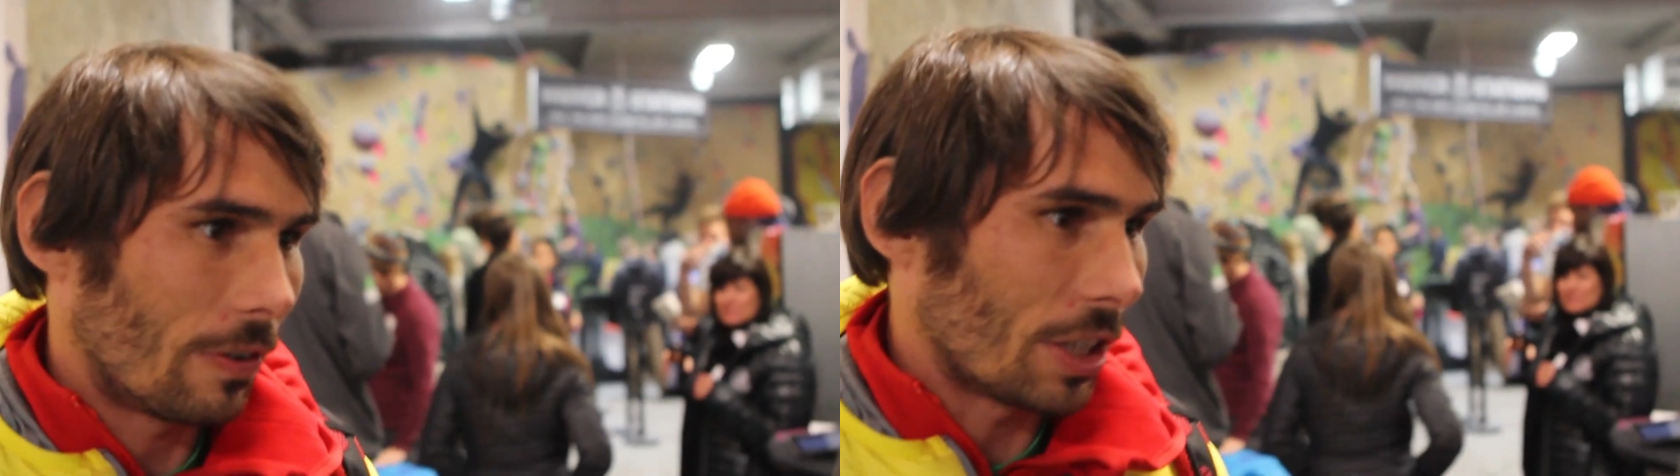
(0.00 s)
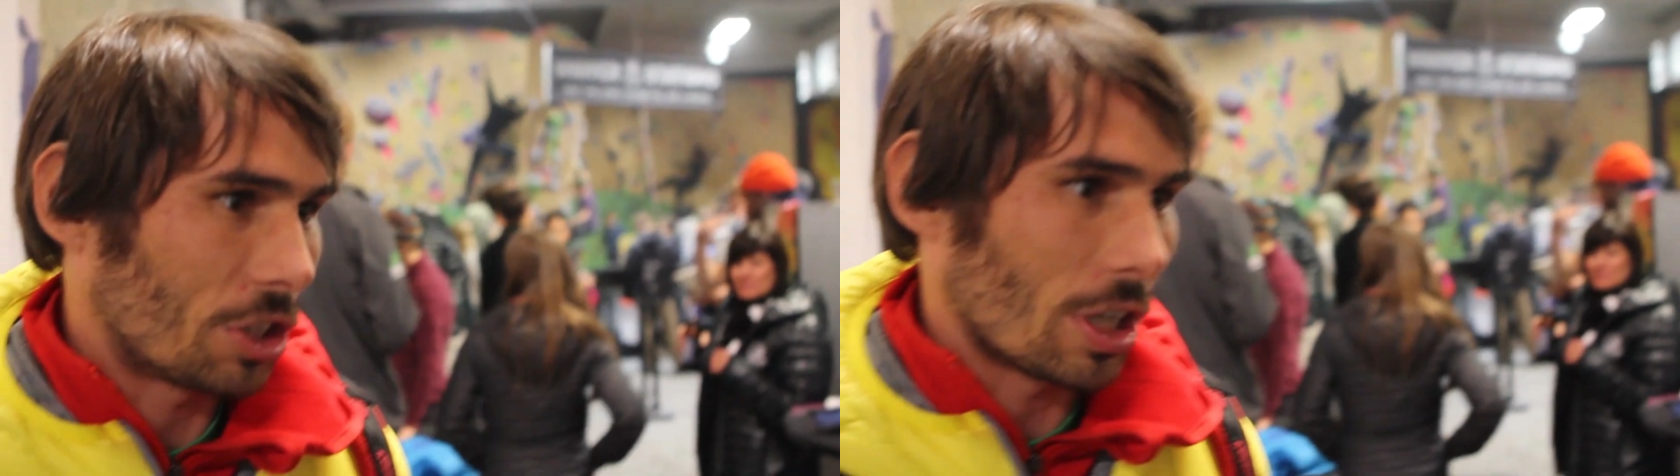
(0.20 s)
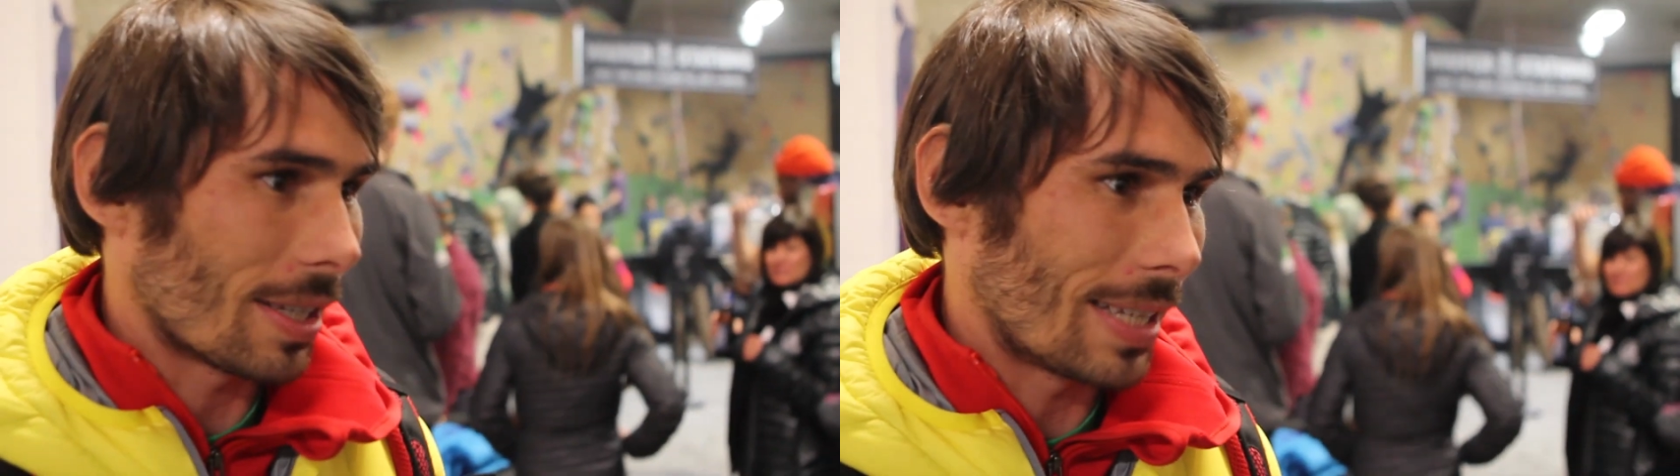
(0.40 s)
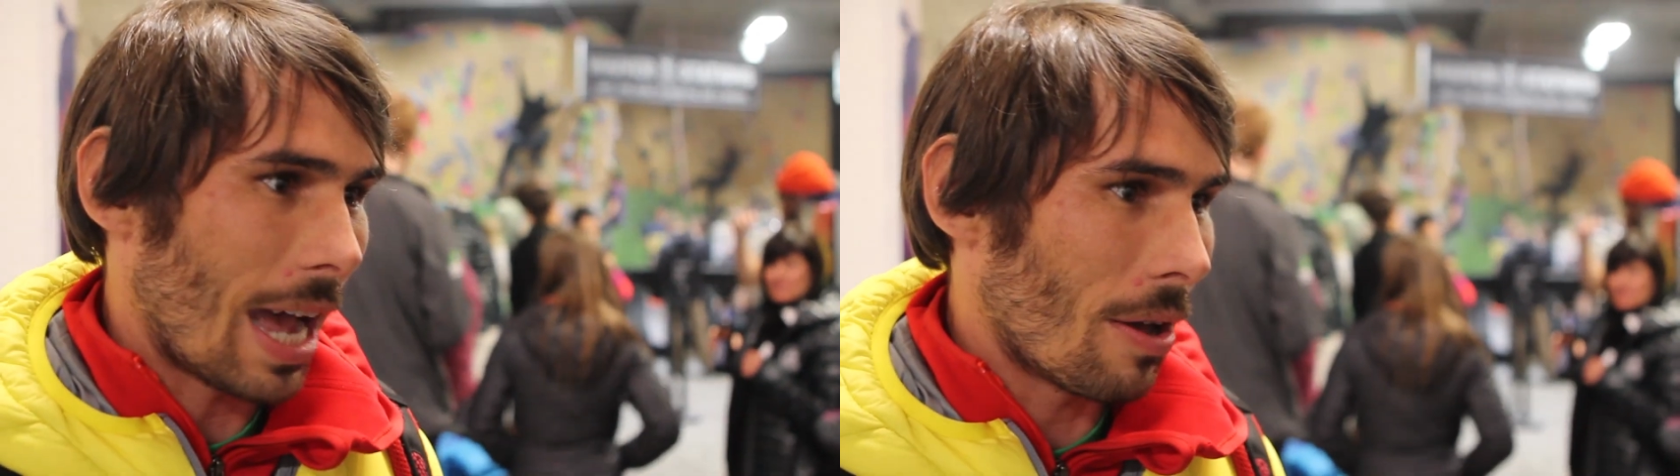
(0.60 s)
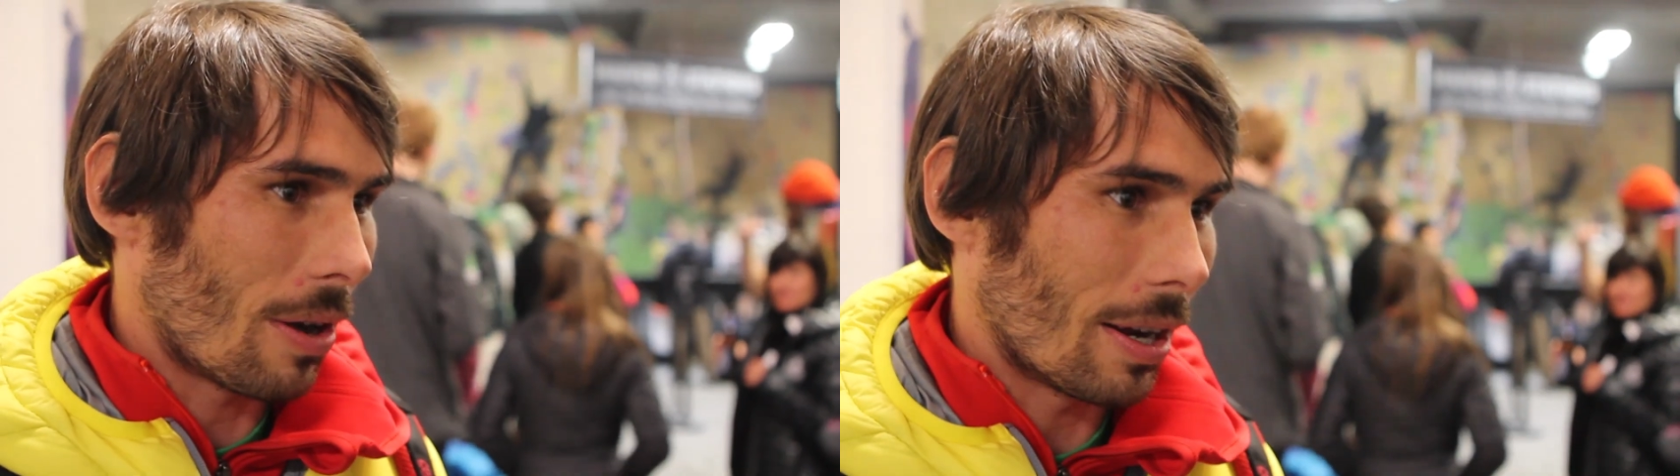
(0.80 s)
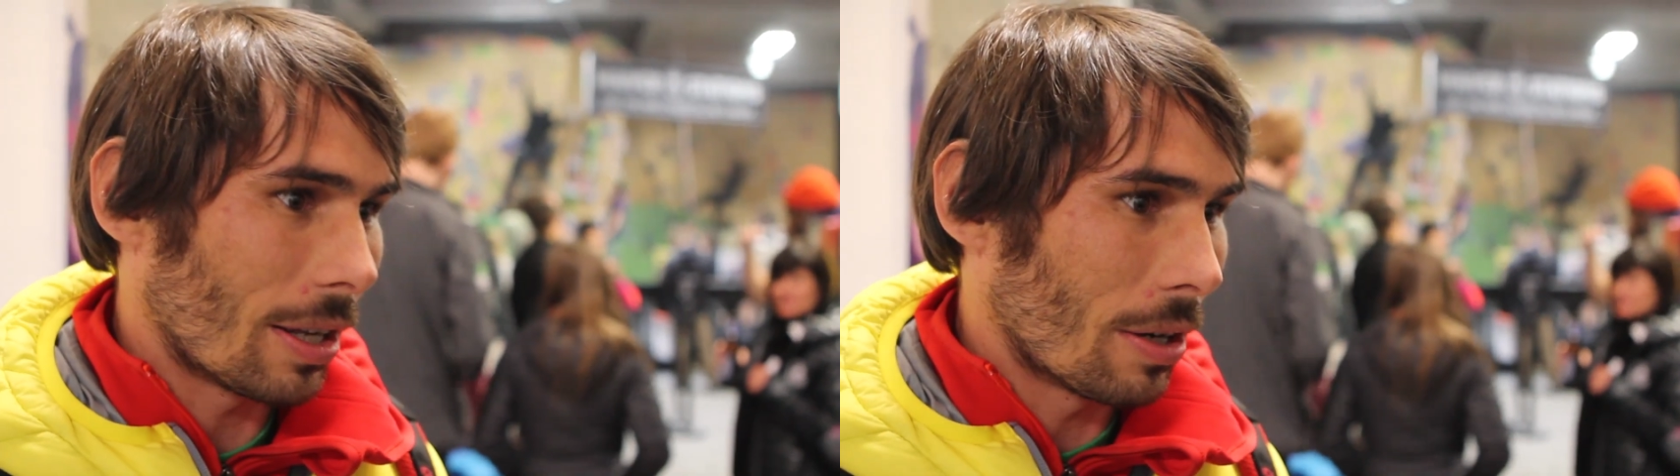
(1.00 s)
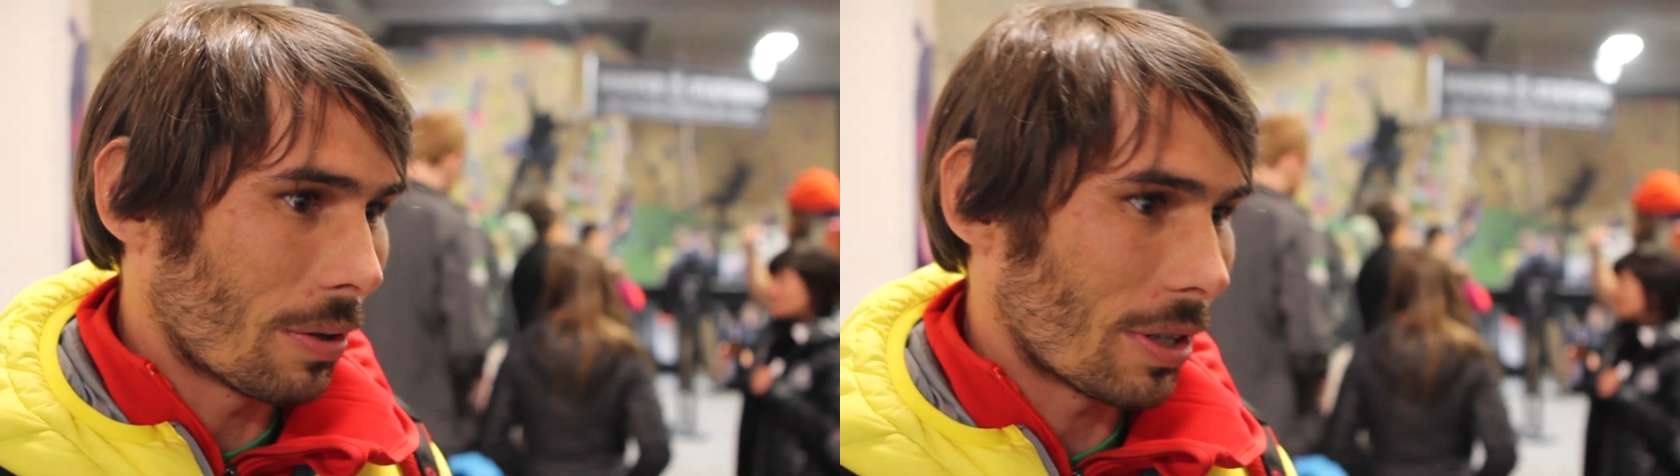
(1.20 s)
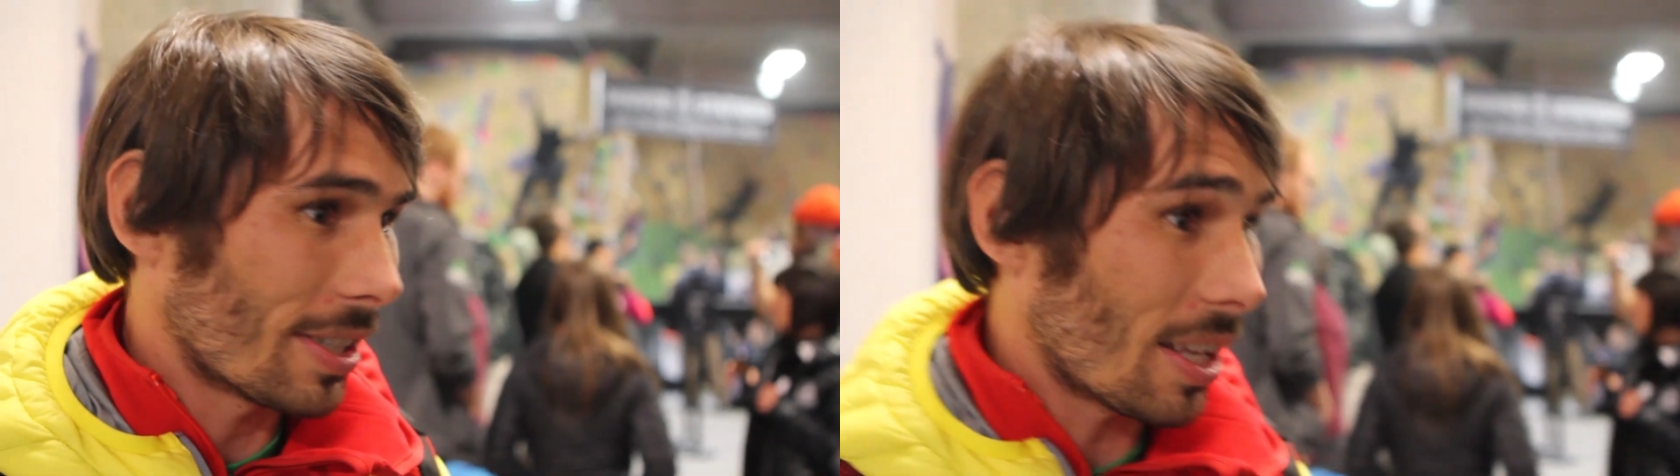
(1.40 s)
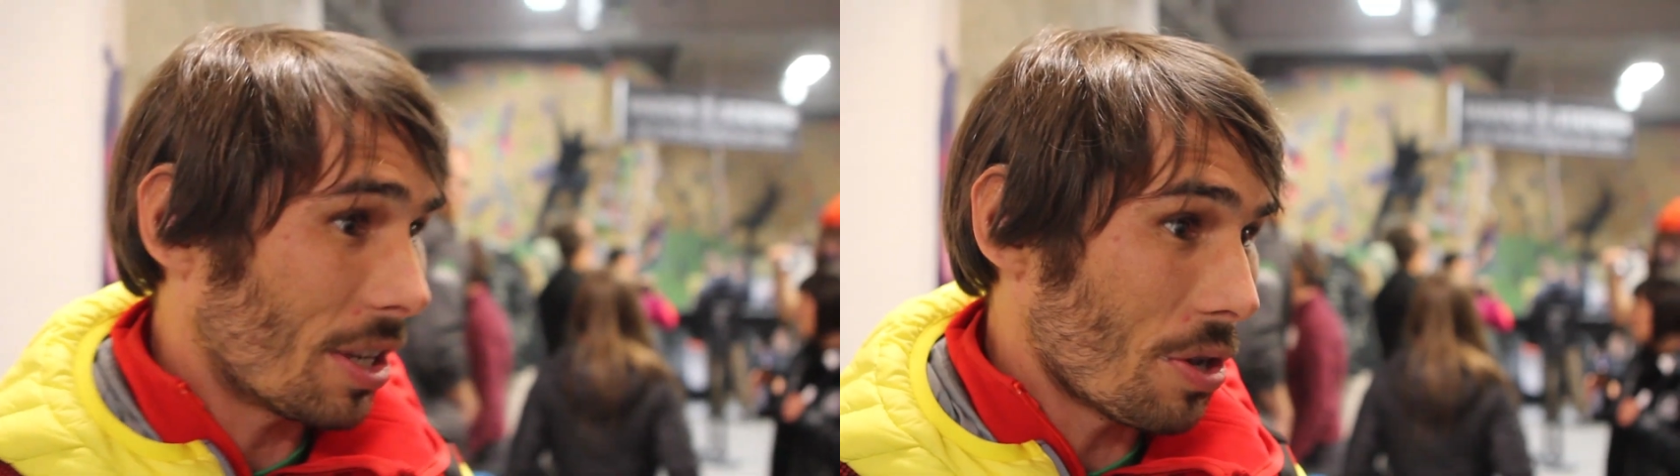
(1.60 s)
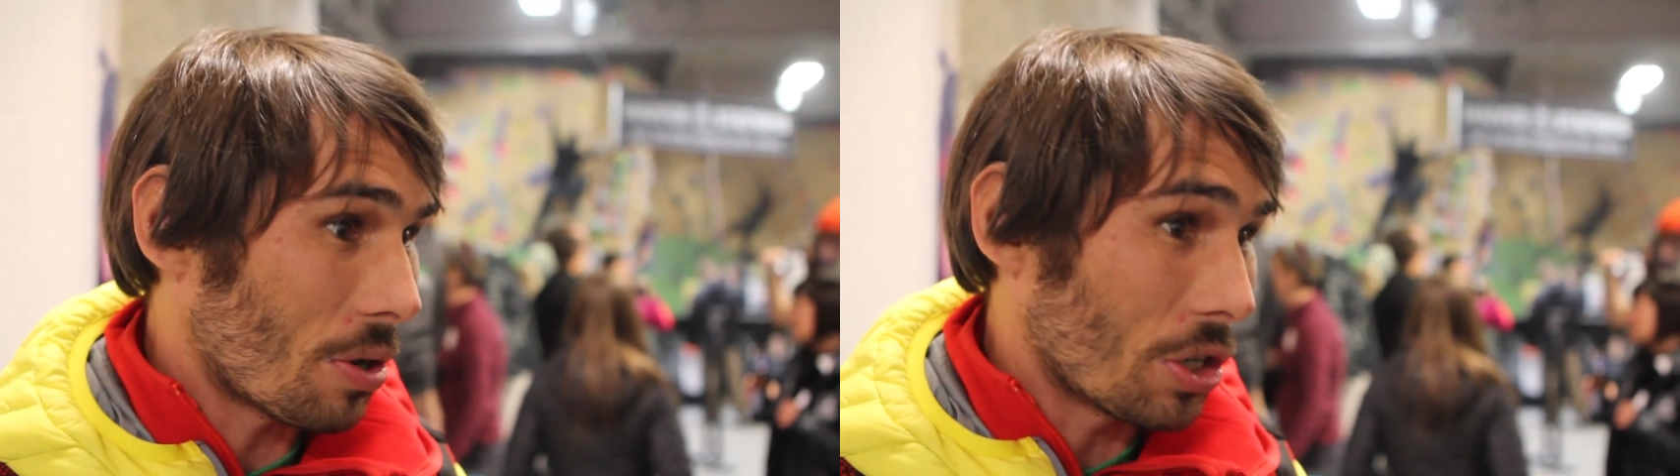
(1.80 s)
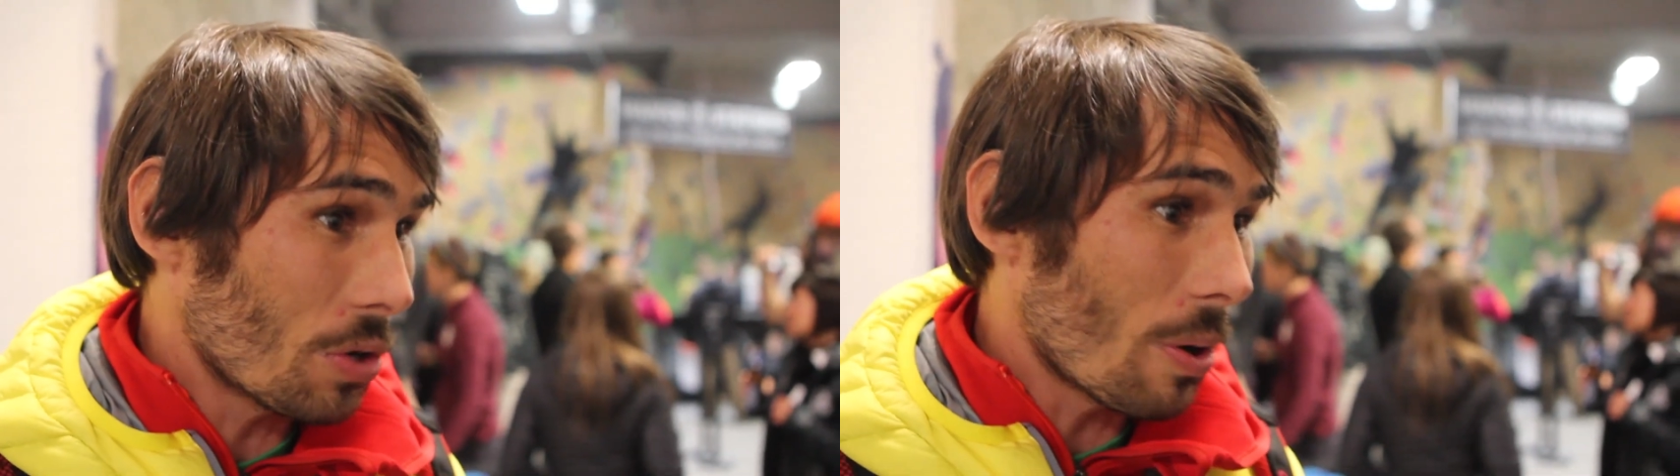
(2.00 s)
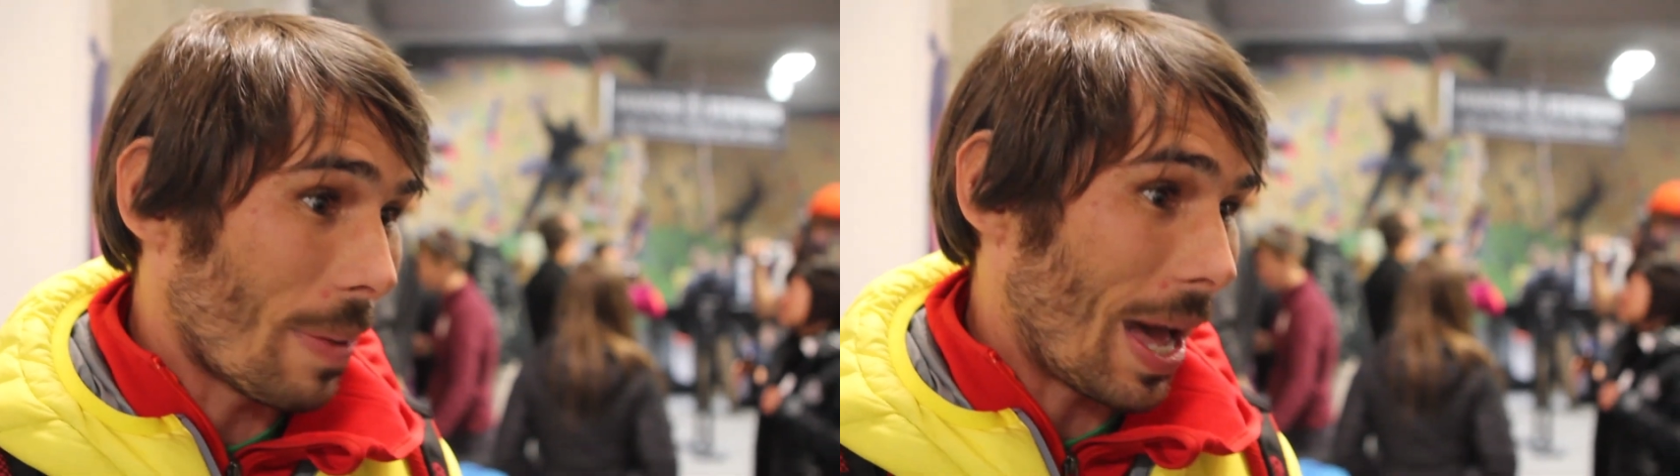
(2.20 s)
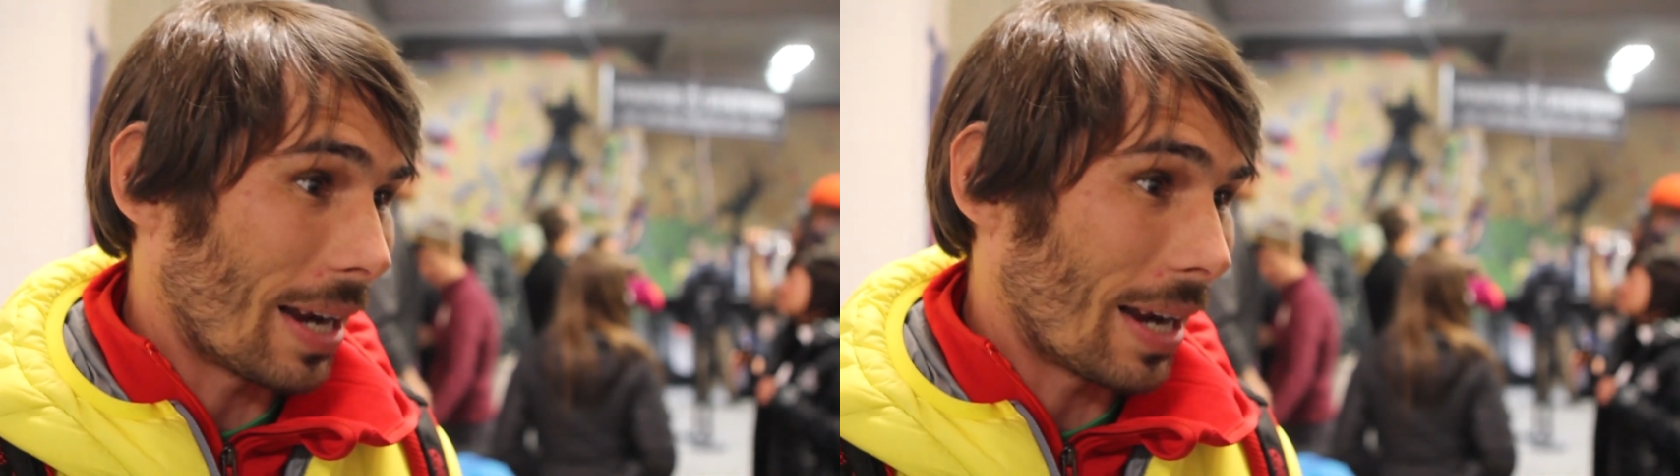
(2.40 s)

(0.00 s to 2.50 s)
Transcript: if it shuts down on you, there's nothing you can do about